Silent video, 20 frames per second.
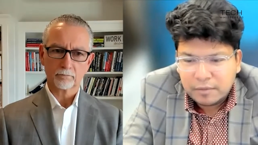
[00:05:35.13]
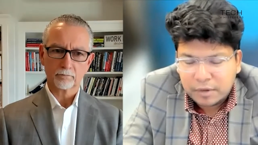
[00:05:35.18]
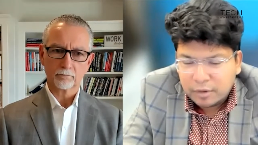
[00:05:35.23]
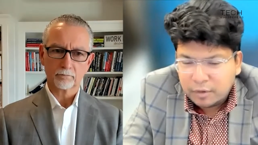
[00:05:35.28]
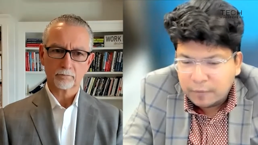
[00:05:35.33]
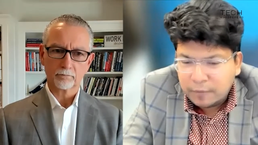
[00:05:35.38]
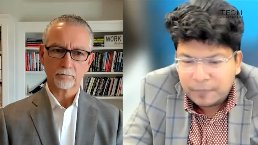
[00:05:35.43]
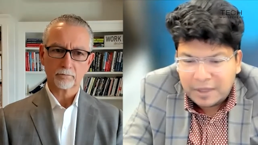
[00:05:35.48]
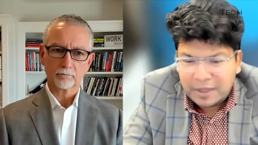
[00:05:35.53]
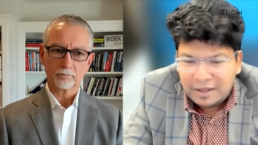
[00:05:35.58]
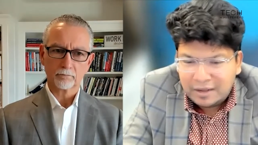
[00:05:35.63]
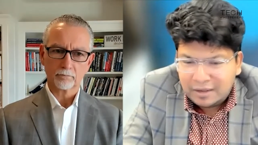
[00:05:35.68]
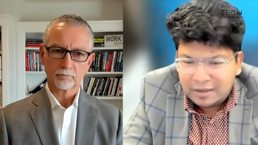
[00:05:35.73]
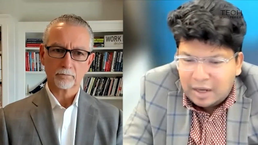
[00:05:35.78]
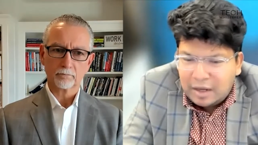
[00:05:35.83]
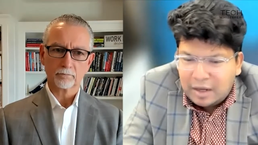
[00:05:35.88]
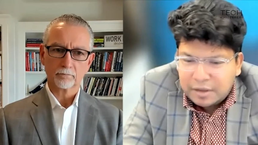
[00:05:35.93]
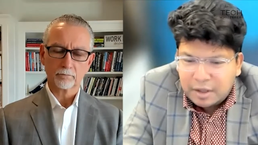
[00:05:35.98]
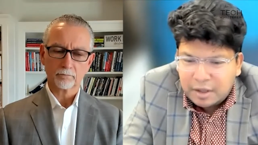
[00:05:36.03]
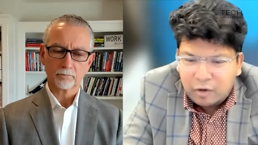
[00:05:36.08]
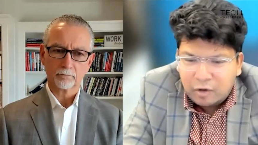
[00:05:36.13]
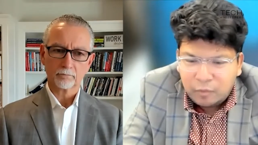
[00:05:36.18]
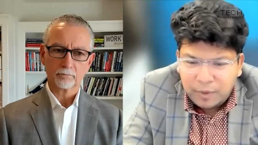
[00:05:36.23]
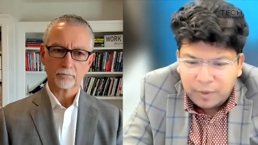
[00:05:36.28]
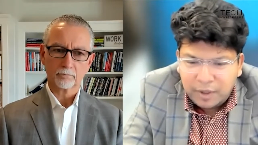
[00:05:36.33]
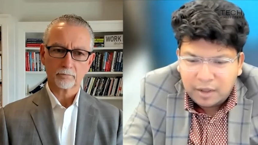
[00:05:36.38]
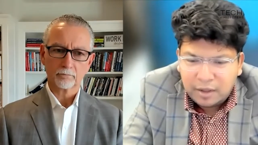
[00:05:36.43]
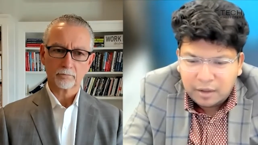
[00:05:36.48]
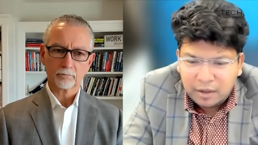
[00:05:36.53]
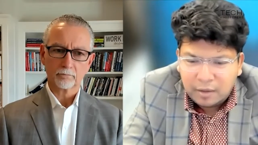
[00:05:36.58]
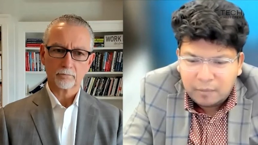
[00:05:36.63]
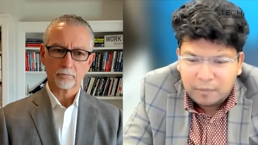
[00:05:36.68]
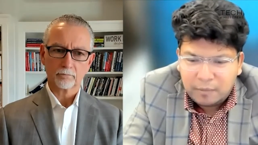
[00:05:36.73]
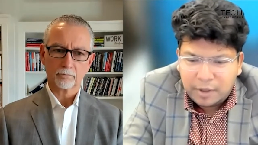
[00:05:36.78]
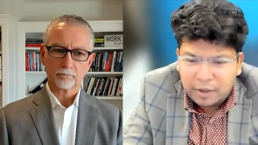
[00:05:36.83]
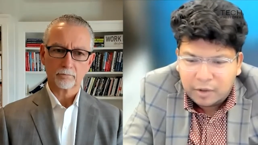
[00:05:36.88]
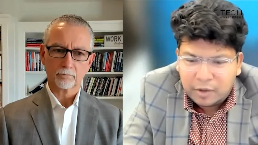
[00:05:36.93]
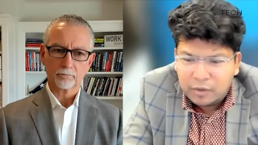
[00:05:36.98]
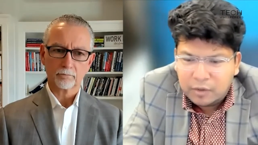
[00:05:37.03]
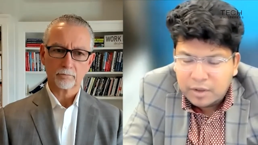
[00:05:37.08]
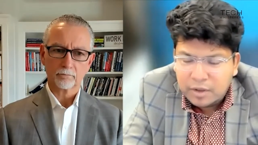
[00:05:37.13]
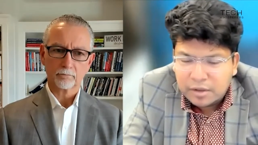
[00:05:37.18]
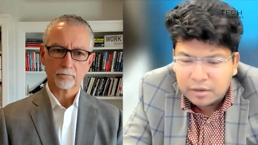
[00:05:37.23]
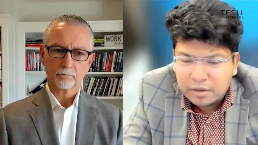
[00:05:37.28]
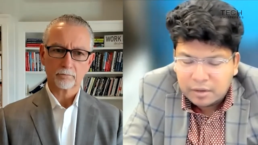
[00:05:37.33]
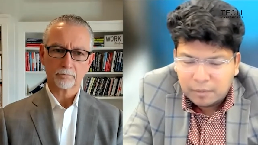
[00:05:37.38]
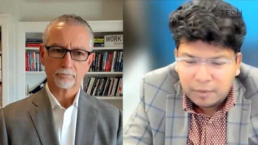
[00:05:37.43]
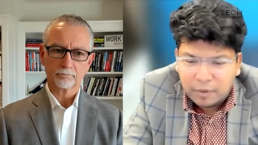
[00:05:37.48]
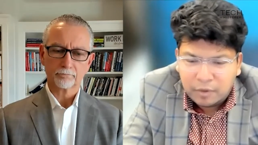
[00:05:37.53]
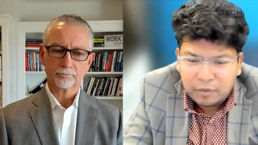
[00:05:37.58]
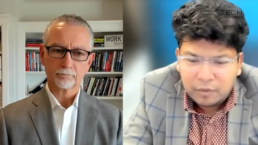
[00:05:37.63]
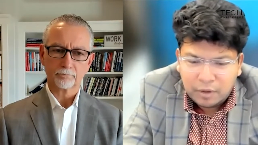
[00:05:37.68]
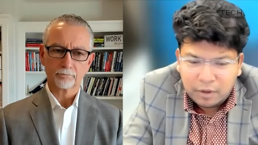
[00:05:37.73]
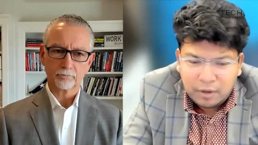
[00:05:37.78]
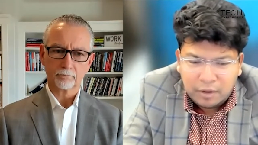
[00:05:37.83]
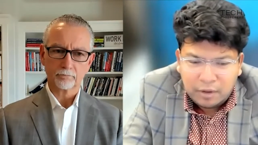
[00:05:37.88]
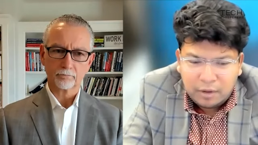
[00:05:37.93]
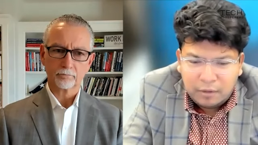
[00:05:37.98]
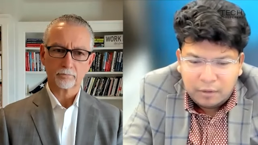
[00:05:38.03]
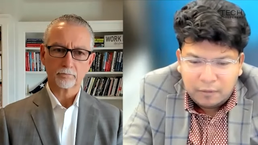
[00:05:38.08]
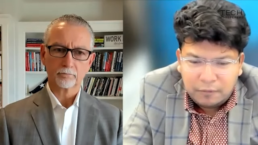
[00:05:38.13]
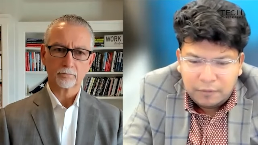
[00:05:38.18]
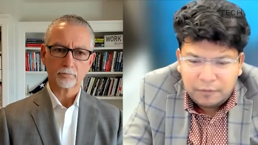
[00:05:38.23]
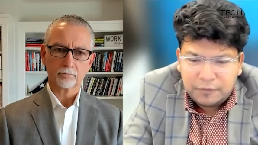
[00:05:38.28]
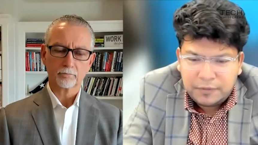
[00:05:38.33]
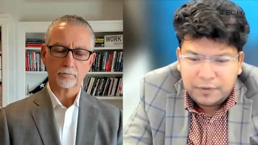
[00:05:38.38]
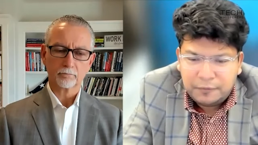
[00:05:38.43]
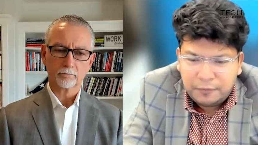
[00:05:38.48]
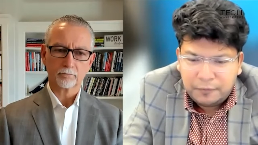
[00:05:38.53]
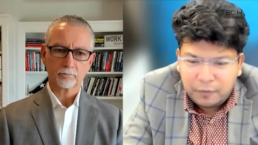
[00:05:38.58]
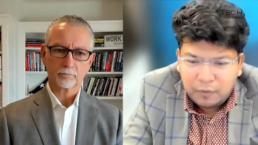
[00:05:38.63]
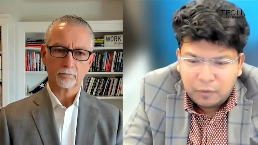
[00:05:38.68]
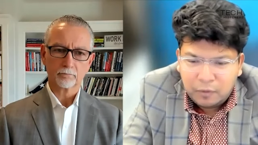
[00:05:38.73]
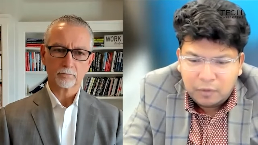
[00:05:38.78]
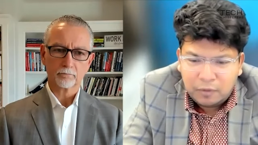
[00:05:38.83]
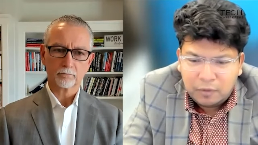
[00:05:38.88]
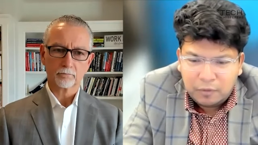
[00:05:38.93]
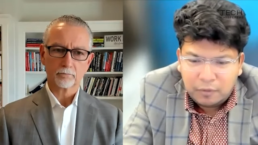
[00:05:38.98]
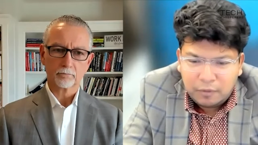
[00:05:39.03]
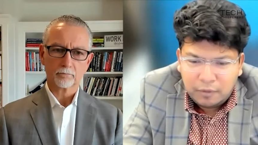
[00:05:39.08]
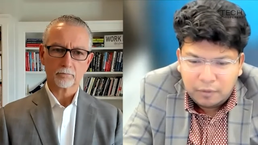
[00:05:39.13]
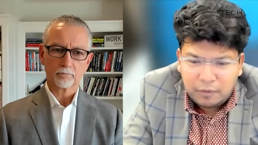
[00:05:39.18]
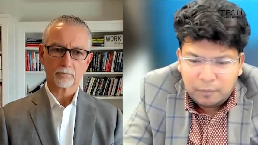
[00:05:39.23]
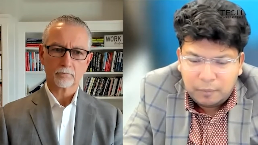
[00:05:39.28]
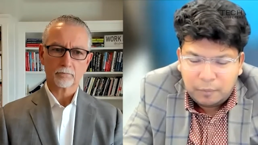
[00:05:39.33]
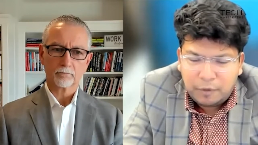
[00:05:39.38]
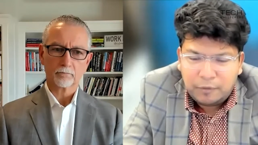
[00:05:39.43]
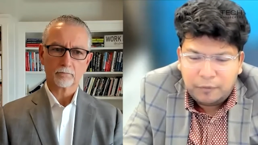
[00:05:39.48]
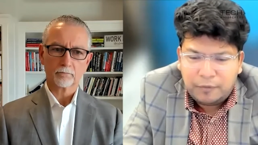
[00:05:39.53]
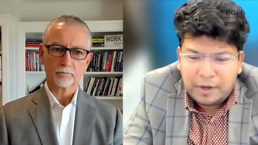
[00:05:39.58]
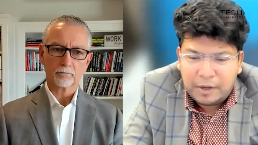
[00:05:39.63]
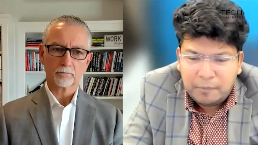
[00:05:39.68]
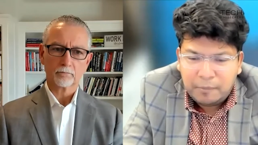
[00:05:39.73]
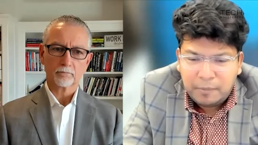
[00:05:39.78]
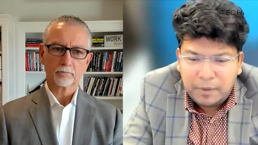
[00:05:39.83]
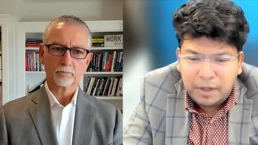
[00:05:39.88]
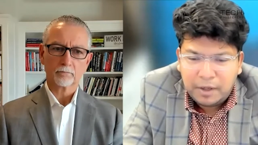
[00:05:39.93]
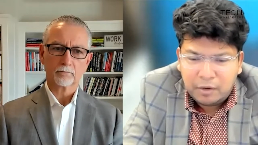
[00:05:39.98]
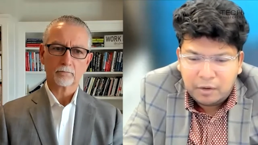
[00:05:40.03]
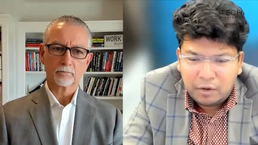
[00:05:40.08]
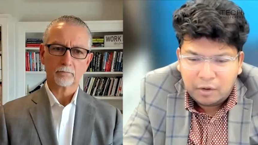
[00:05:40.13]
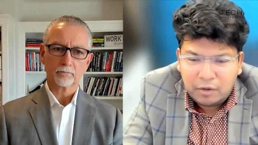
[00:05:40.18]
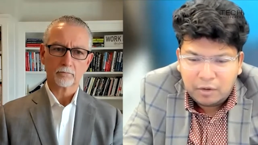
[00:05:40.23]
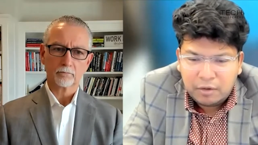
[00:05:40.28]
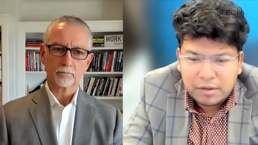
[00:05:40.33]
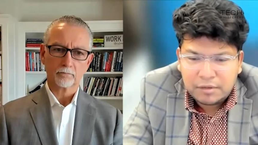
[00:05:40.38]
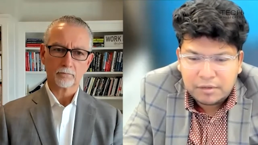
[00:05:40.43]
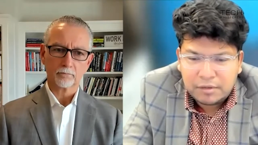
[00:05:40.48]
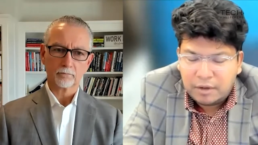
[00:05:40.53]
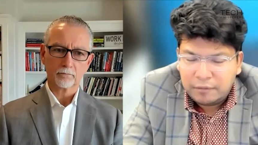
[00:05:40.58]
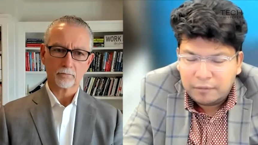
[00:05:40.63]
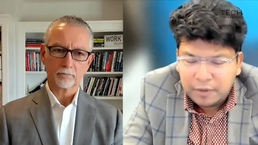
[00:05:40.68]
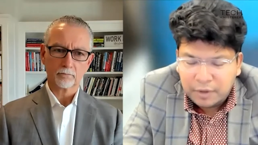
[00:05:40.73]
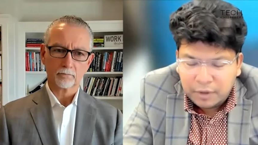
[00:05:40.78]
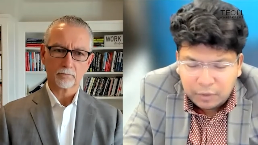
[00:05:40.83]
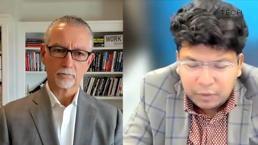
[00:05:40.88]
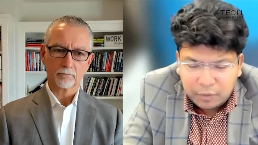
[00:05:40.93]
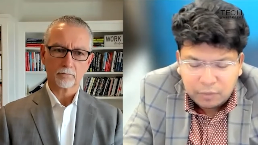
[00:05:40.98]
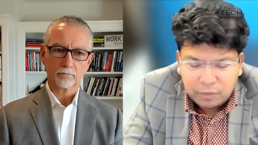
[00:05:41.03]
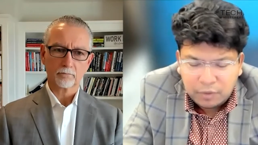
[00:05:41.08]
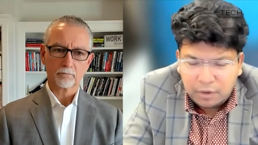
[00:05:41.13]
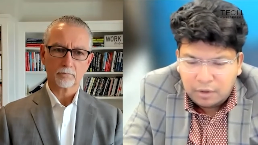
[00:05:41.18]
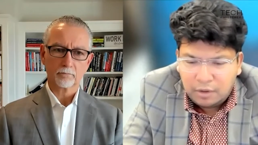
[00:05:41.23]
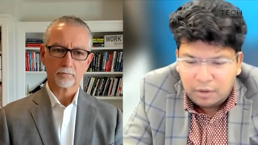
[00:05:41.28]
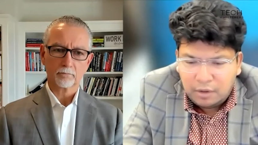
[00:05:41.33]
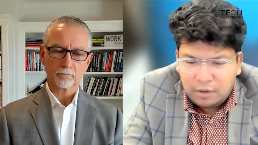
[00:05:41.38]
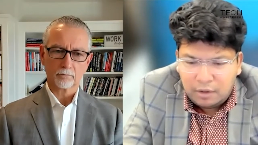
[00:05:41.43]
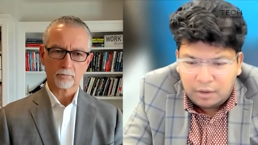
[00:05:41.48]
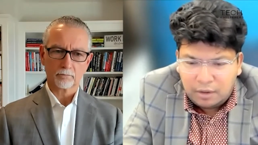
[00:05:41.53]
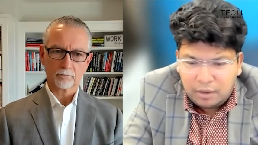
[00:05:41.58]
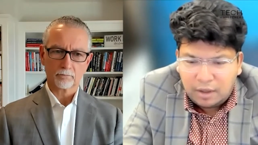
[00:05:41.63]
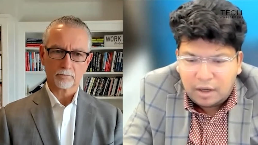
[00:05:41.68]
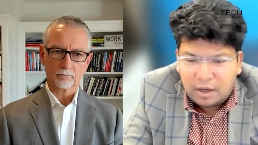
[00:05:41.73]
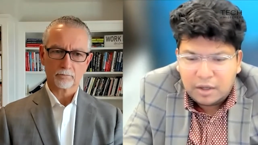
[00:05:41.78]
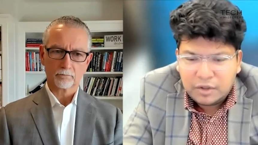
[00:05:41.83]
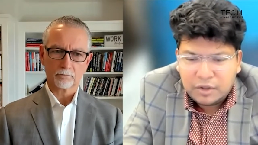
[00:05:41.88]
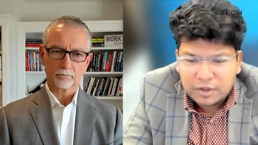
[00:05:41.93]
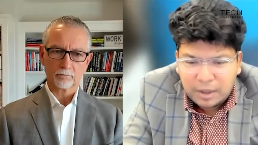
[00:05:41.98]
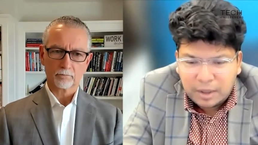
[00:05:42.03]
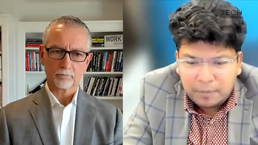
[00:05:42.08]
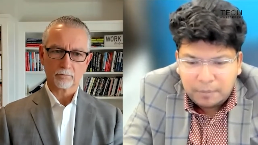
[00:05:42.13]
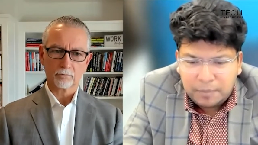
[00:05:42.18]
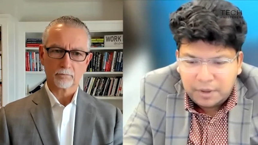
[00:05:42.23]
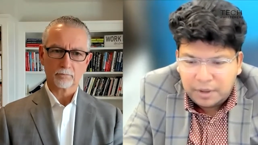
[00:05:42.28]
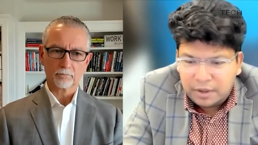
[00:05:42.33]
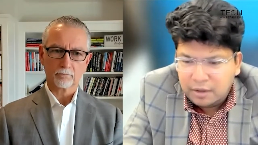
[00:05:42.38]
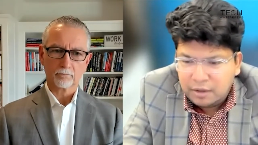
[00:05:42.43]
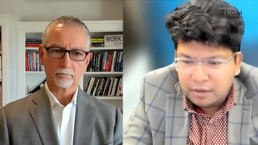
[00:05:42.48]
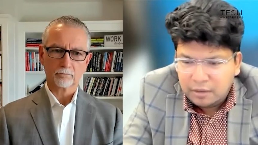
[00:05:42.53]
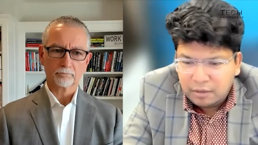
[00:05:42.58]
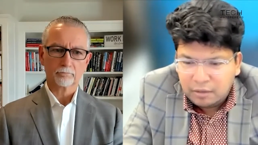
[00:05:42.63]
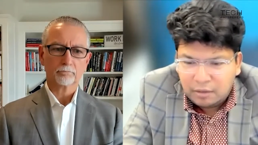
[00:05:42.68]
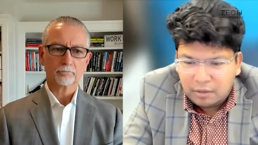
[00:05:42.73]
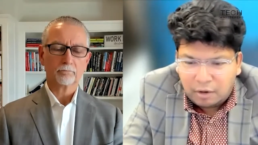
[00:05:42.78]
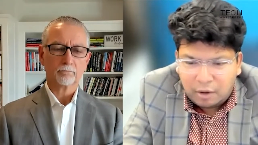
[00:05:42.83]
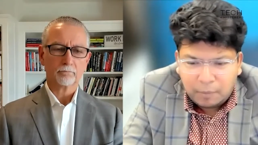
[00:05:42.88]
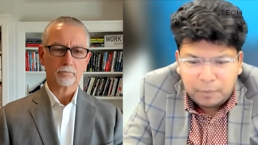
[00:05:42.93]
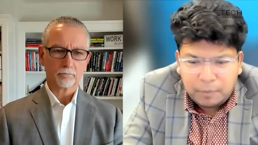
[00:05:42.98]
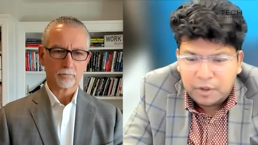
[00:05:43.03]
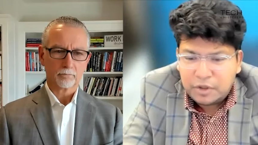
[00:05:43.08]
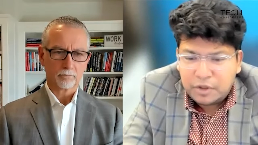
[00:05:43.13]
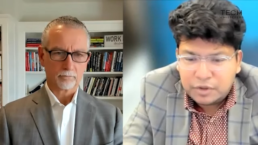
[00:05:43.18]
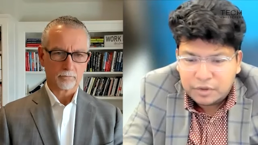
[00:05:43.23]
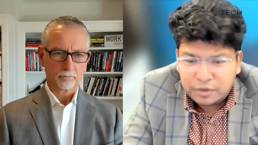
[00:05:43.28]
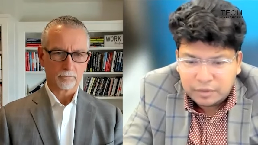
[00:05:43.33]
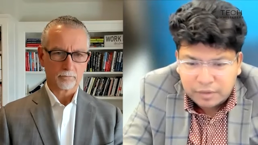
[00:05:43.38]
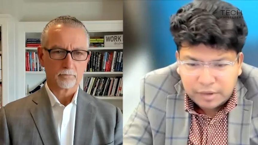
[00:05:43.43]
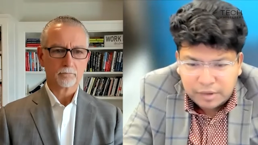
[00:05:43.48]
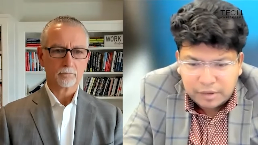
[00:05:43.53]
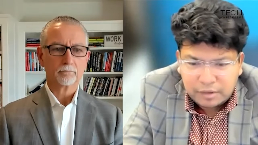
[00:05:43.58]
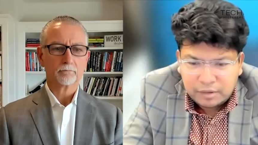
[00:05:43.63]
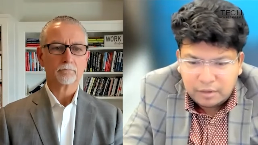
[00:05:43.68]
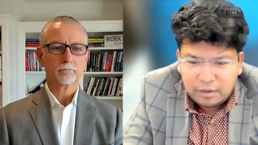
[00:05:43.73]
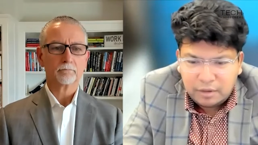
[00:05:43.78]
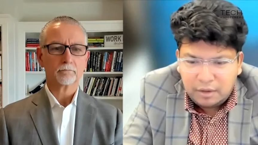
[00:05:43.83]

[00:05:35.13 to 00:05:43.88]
Speaker 1: So that's how big Ingram Micro is about $54.5 billion revenue, large company operations